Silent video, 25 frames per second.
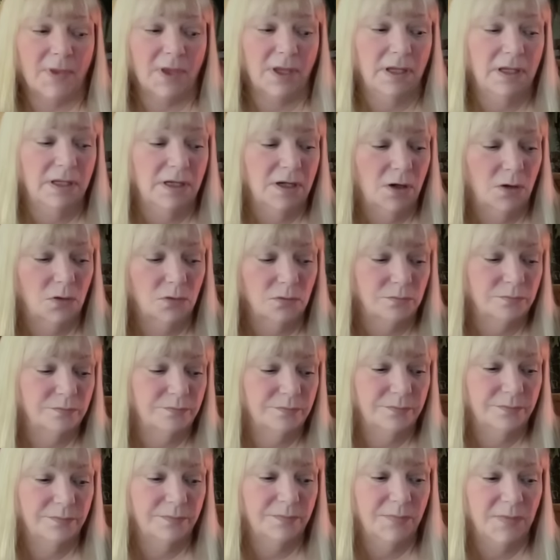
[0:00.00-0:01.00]
you know,
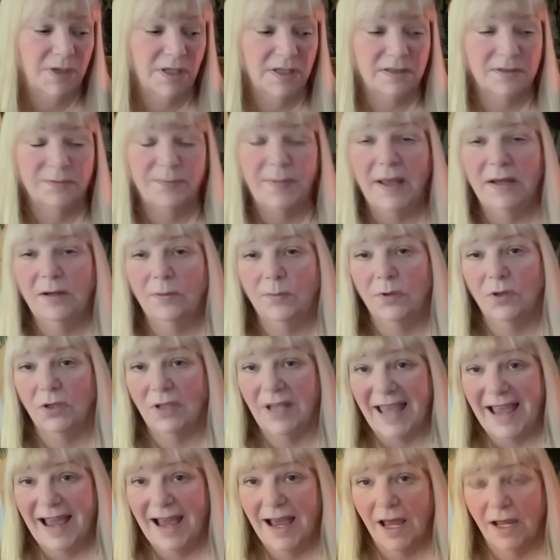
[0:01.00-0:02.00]
expendable
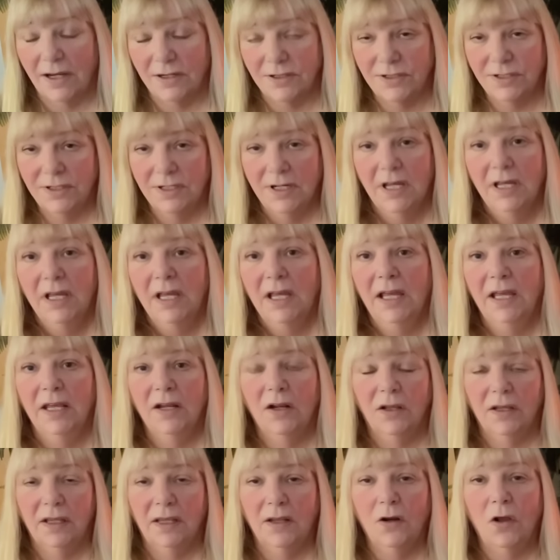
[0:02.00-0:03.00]
cash. It
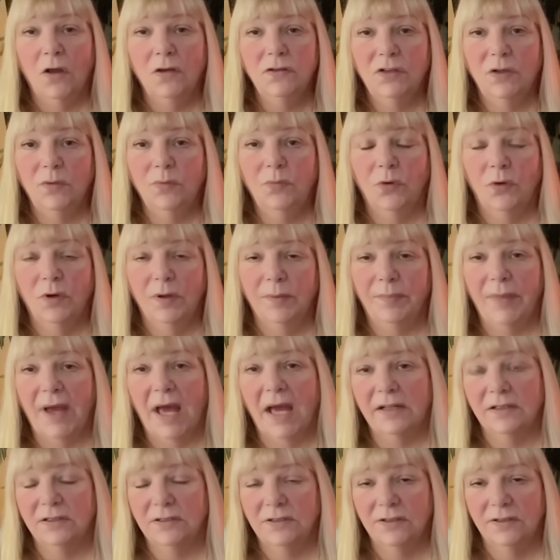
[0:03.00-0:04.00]
uh, can also point
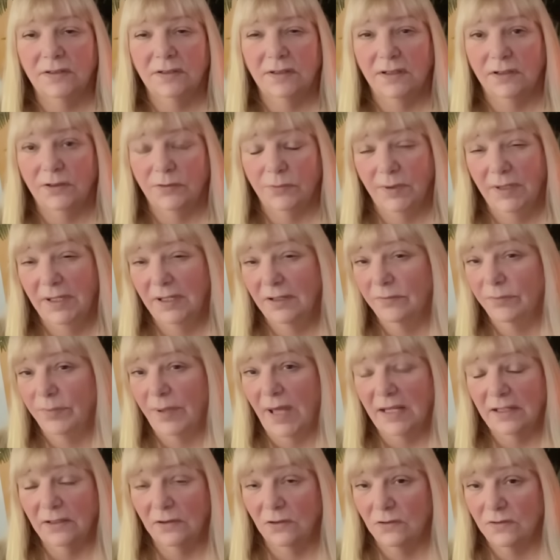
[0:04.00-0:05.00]
back to the Three of
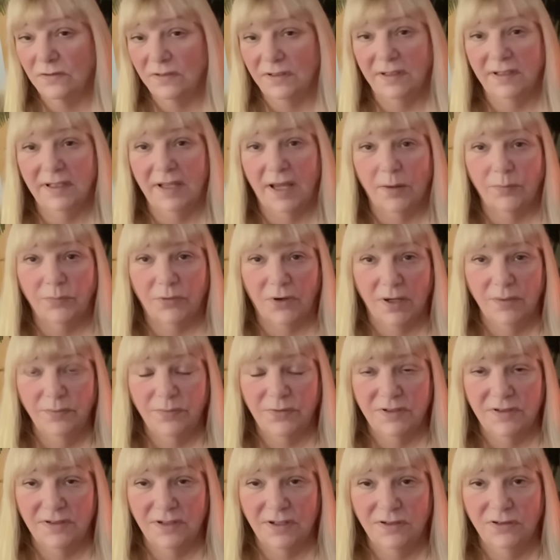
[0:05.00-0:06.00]
Pentacles in the upright
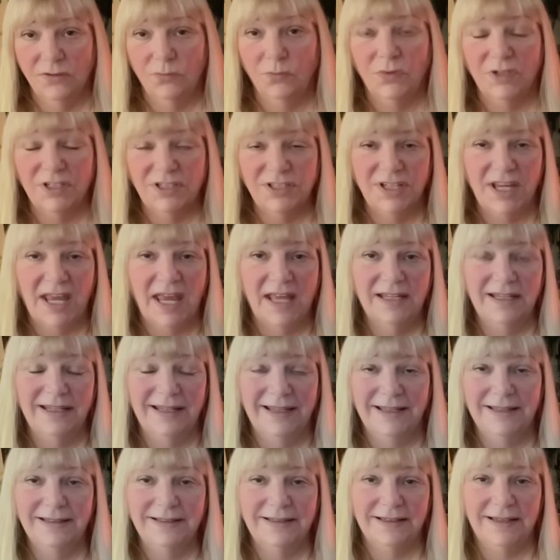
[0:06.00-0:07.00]
position, which can
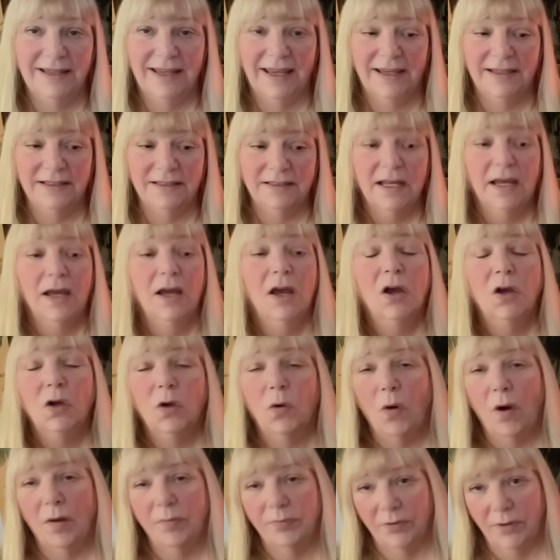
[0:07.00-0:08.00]
indicate
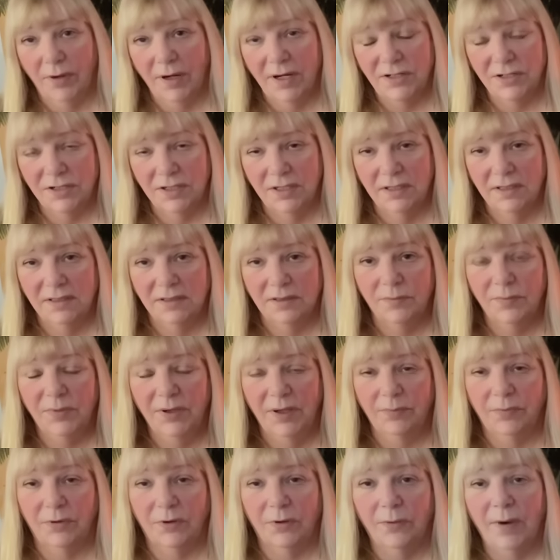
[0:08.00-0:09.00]
cooperation in the
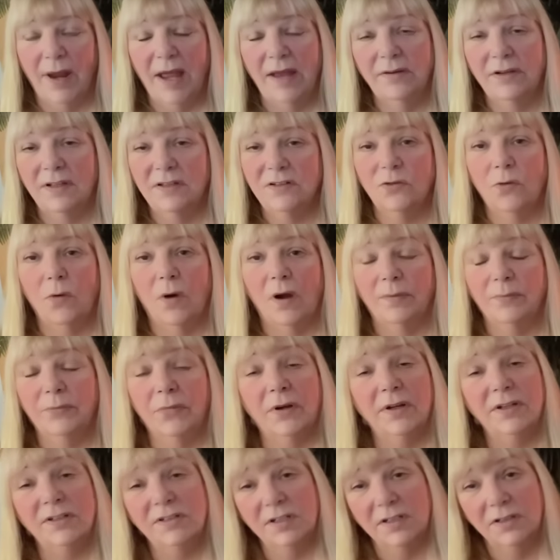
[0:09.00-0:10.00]
people around us,
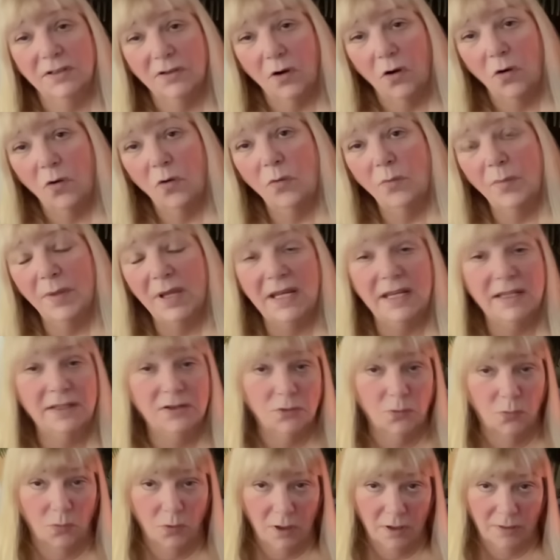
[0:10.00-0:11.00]
cooperation in the home and in
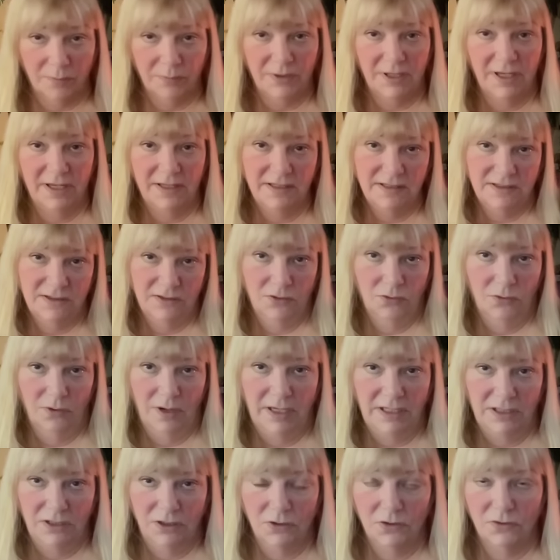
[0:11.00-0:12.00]
the workplace.
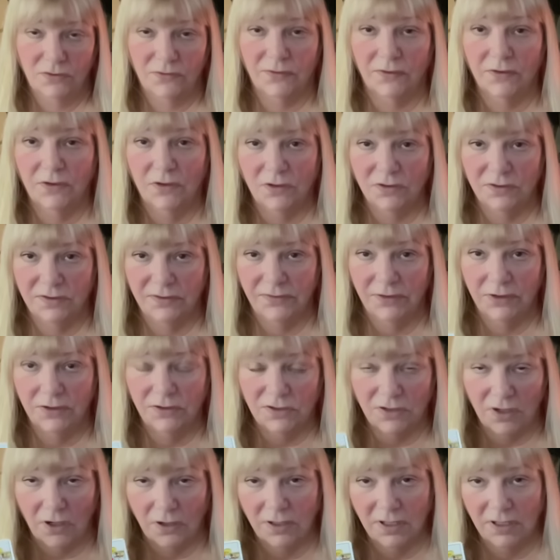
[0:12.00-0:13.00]
Great news for those of you
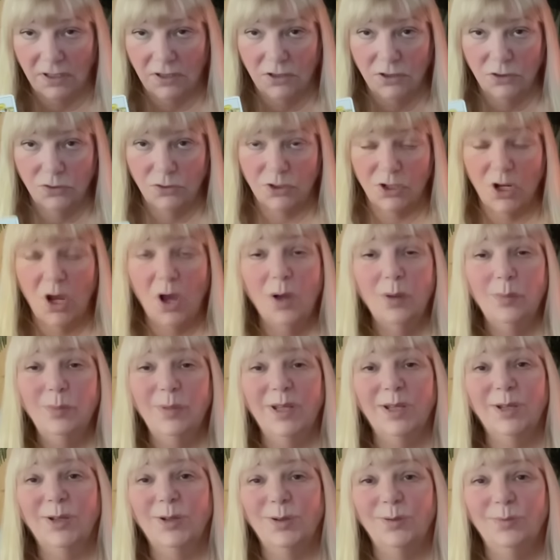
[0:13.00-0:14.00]
starting a new job.
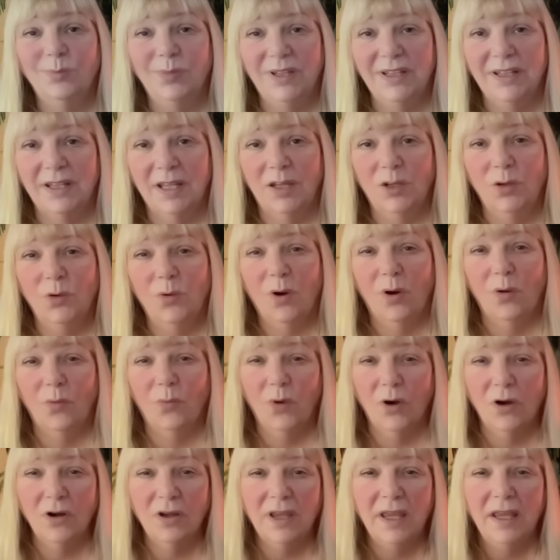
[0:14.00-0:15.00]
It could be that you are
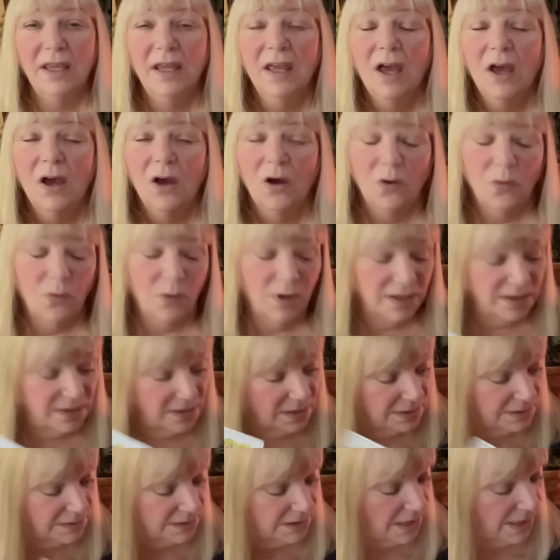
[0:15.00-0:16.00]
working with
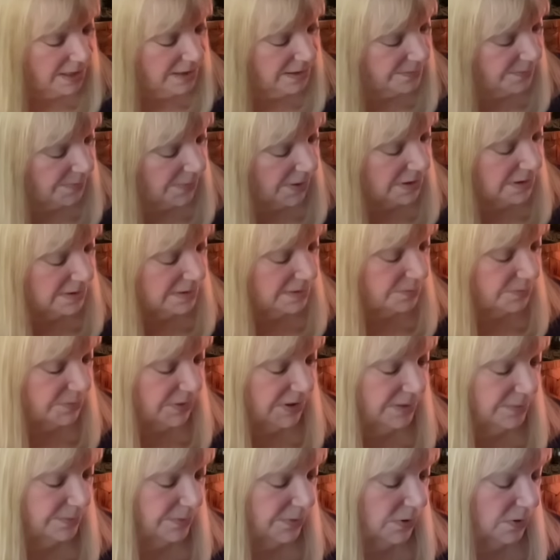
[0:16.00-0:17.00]
like-minded
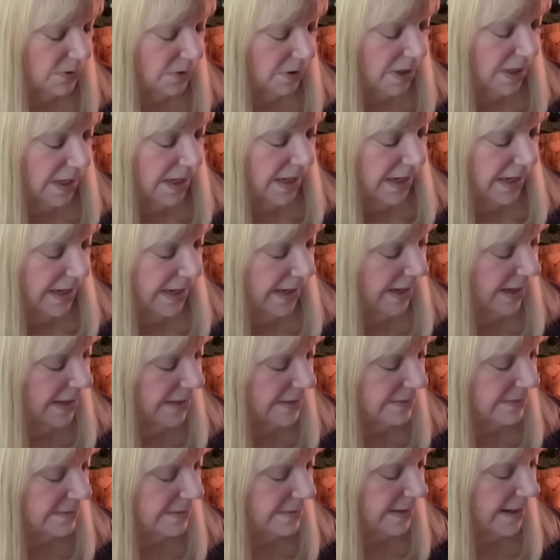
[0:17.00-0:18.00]
people,
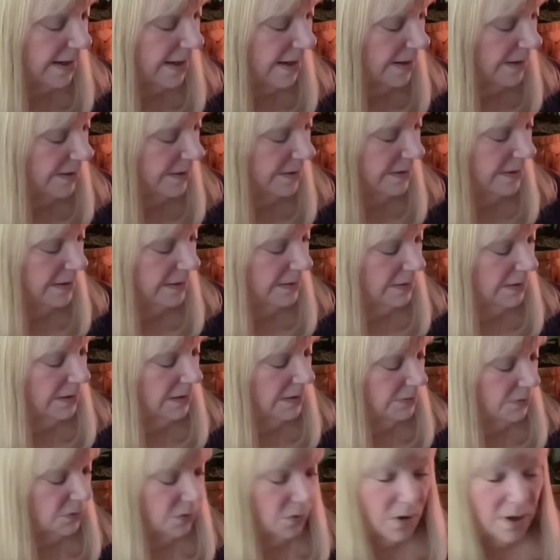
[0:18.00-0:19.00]
and uh,
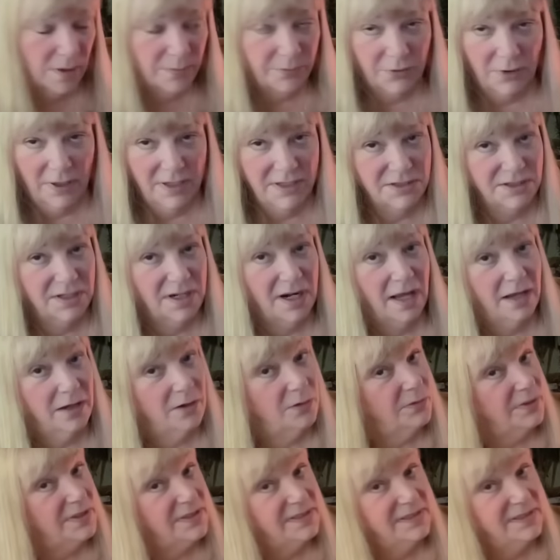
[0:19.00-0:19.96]
cooperation, I always